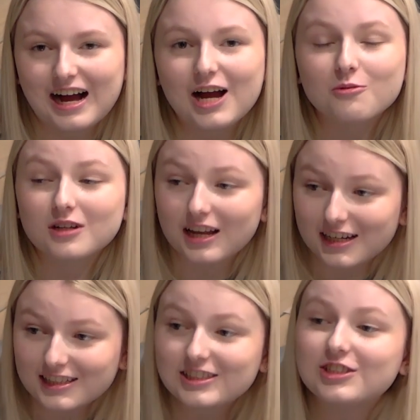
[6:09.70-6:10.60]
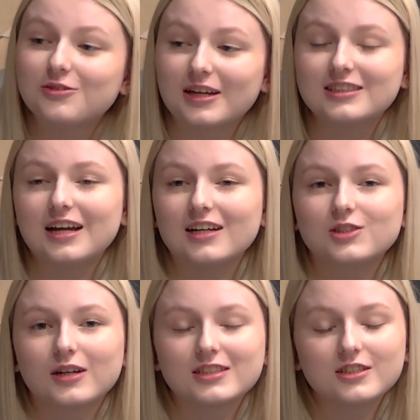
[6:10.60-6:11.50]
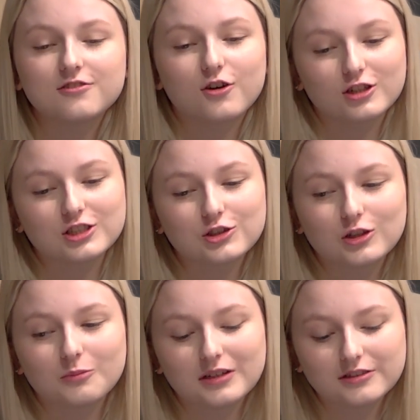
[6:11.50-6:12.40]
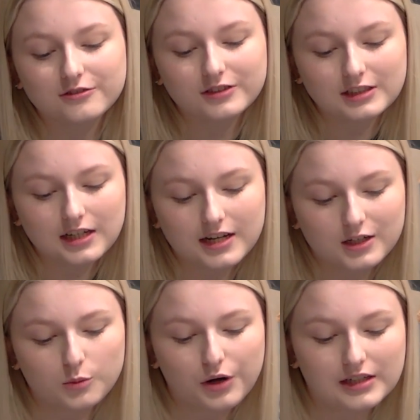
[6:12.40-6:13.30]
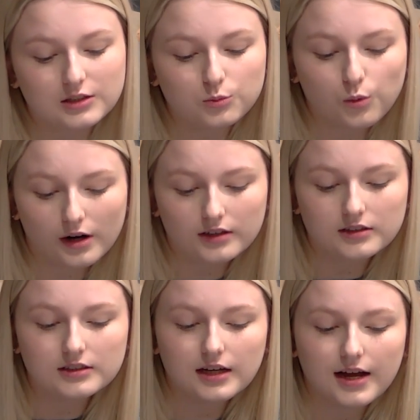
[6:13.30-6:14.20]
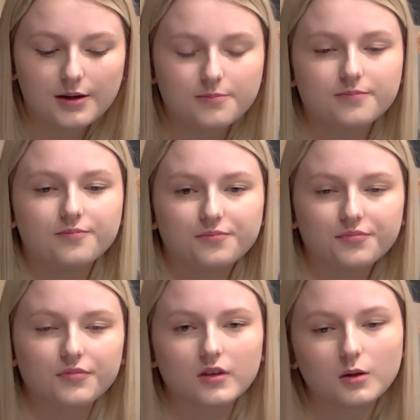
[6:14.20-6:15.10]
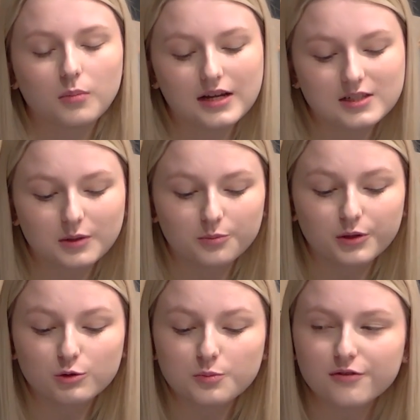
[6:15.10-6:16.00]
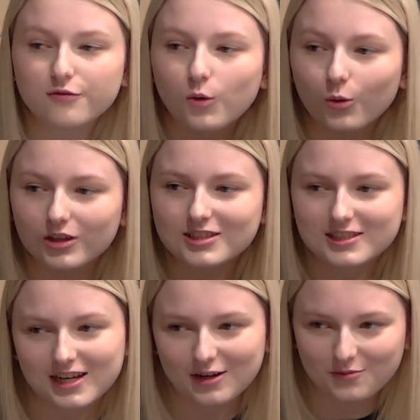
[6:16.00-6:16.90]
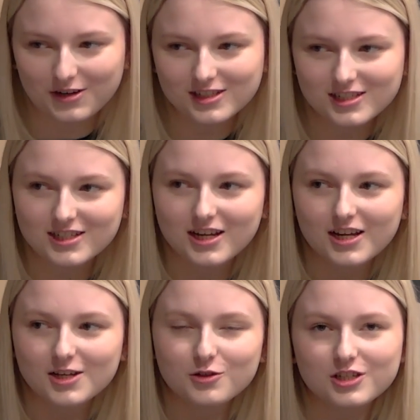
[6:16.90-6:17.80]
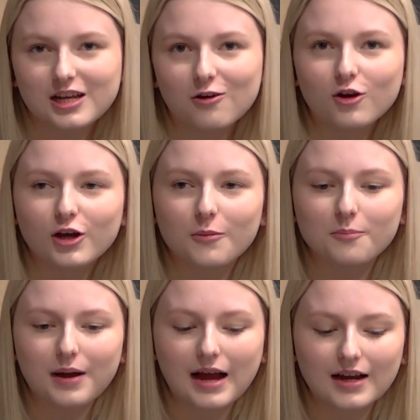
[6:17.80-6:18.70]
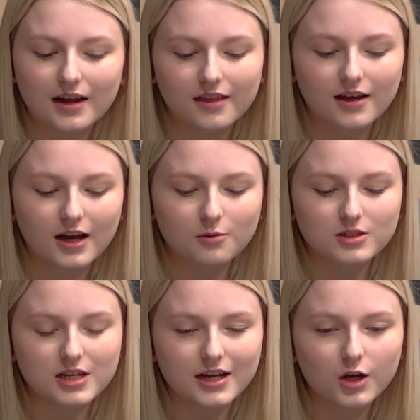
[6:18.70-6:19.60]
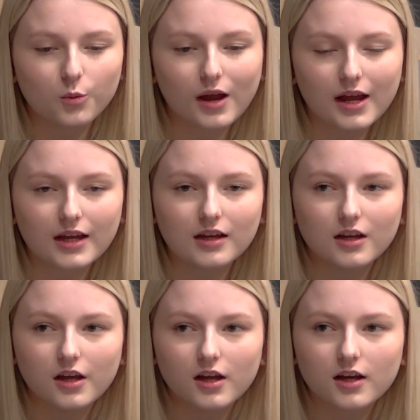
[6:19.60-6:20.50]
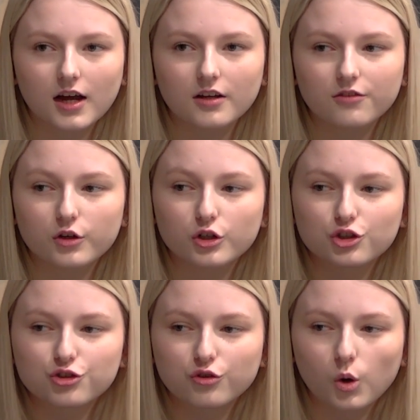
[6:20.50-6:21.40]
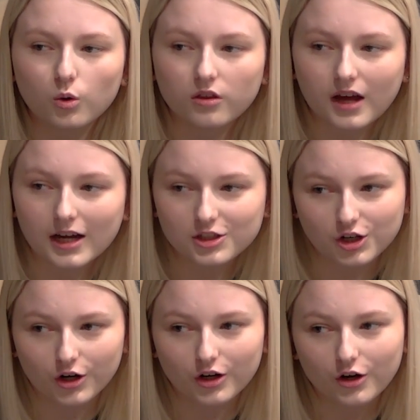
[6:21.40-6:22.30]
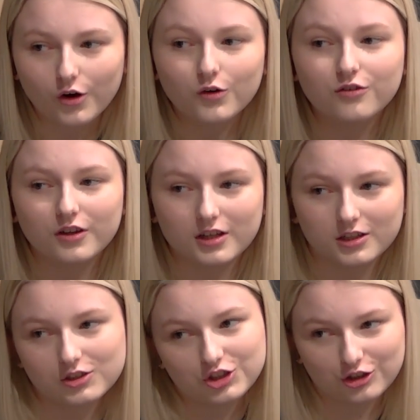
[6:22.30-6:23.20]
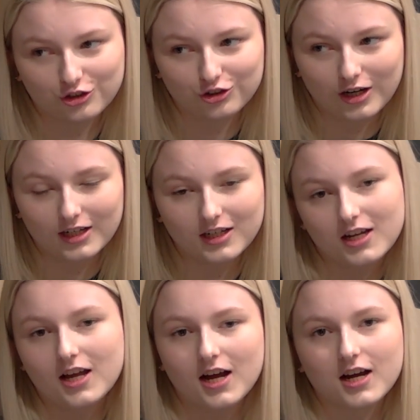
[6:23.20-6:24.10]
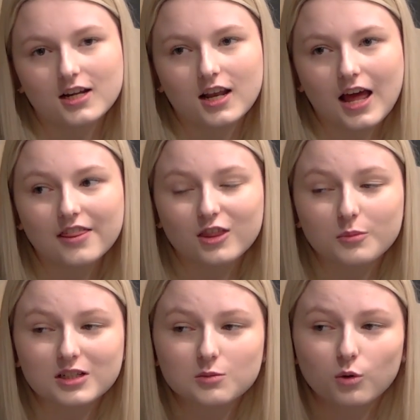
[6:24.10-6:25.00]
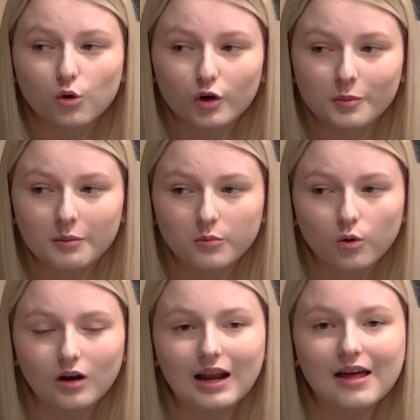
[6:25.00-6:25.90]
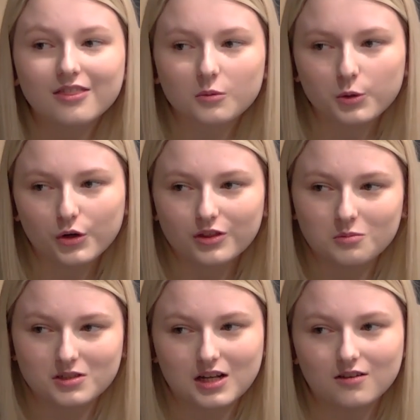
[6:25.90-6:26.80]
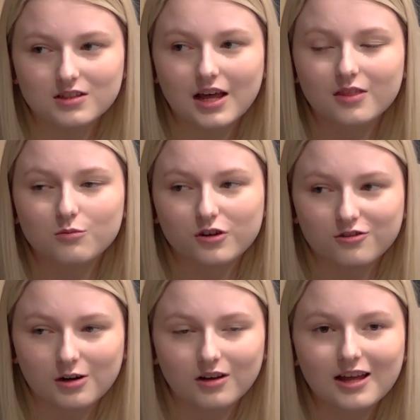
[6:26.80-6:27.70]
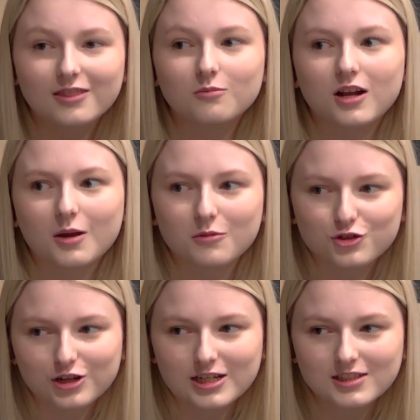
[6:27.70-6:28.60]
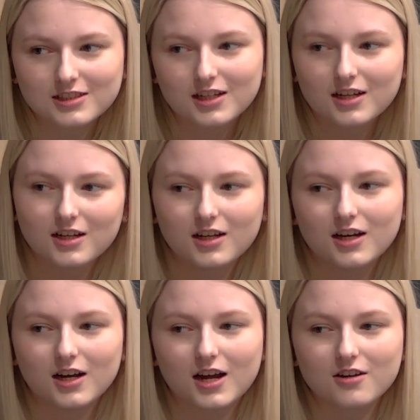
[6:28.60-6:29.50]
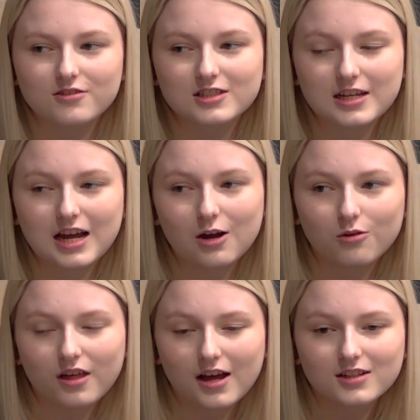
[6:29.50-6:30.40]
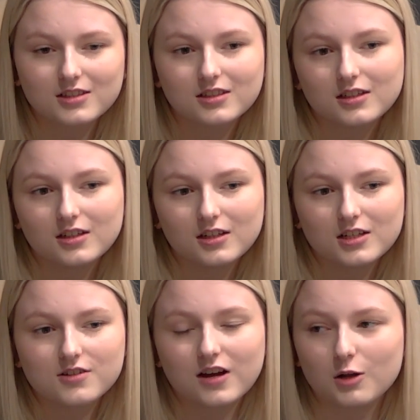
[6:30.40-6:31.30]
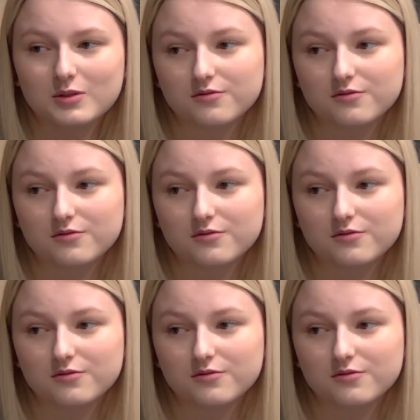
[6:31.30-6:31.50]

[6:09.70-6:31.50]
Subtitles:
I would like to do it, yeah. So I did a Forest School in my clinical practice 1 placement, but it was before this assignment. So now looking back, I think I would take away kind of the control that I took over the children and kind of let them explore a bit more, let them hurt themselves, let them run around, let them climb the trees and kind of see how that develops them